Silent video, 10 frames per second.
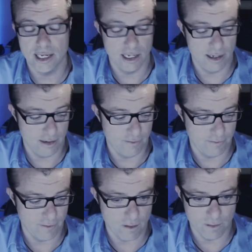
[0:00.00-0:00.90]
It
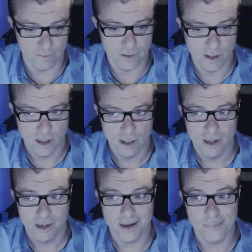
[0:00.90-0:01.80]
involved, I